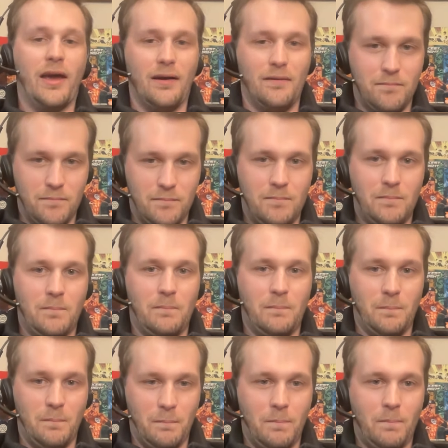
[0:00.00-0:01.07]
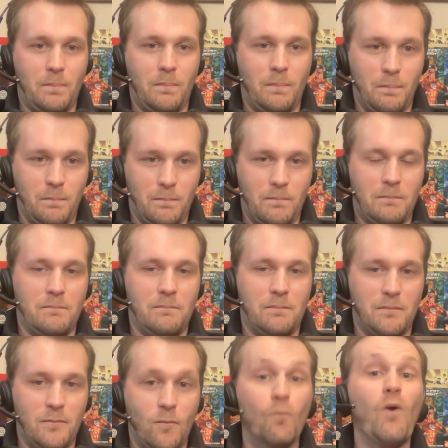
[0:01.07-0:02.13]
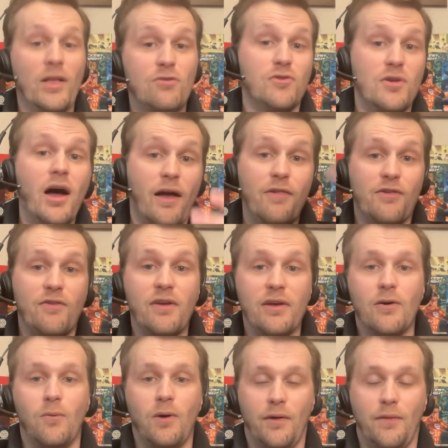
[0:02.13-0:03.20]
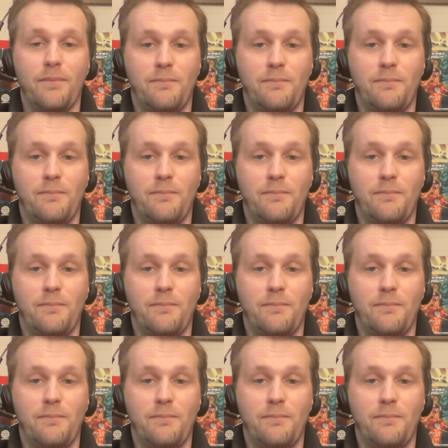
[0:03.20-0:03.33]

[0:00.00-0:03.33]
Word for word: Zdarsky I have, which I have, does deal with